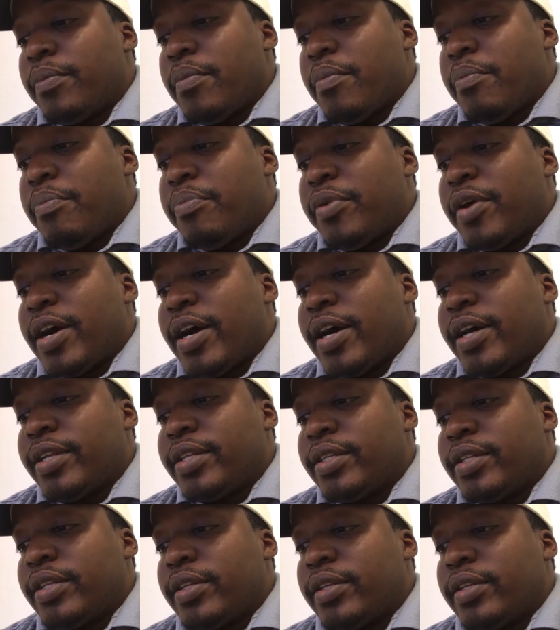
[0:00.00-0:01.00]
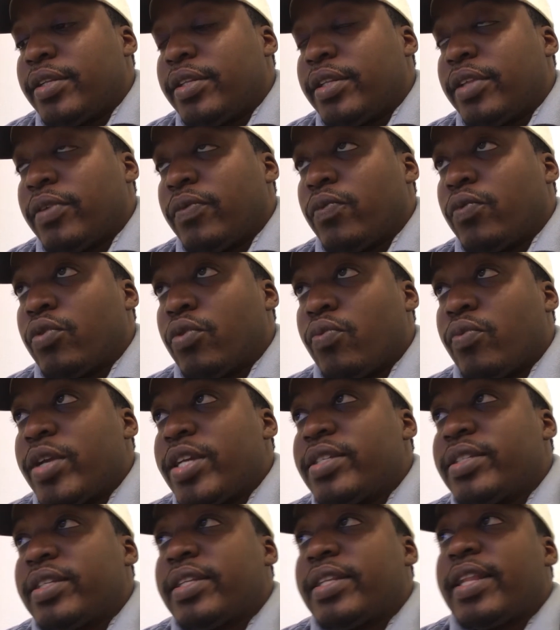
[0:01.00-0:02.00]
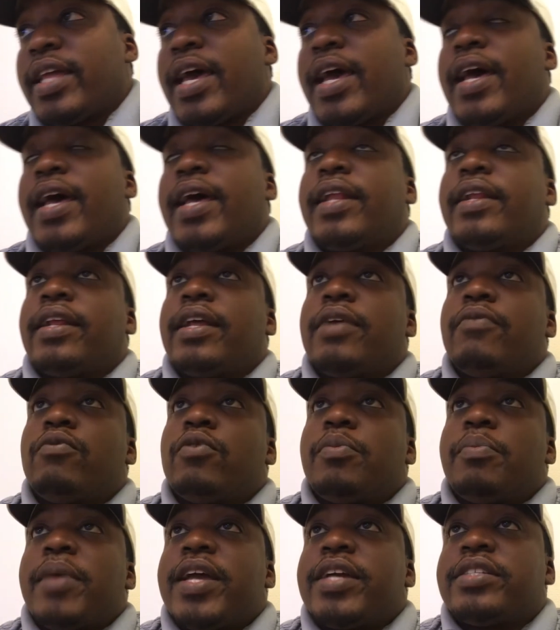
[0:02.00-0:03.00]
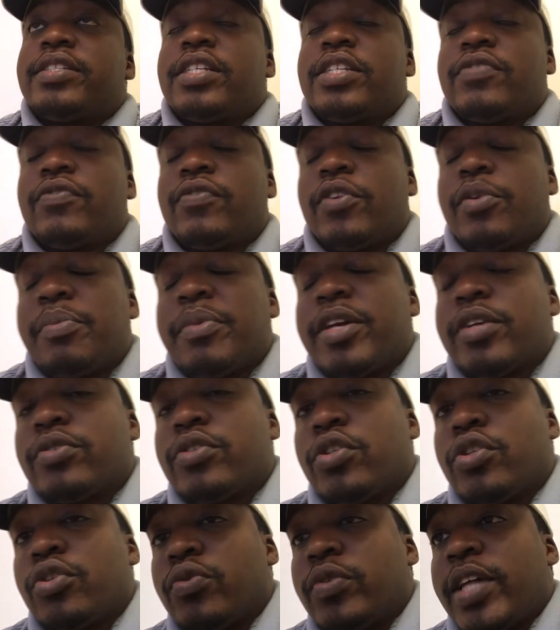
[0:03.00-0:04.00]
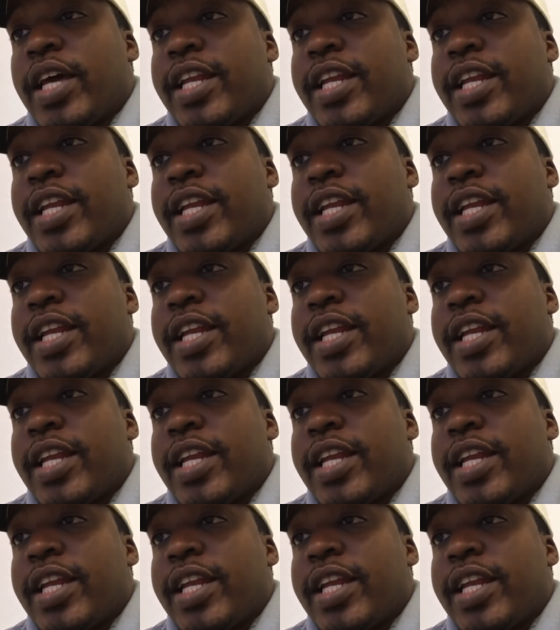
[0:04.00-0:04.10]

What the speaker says: But the reason that it would make sense for the Bengals to do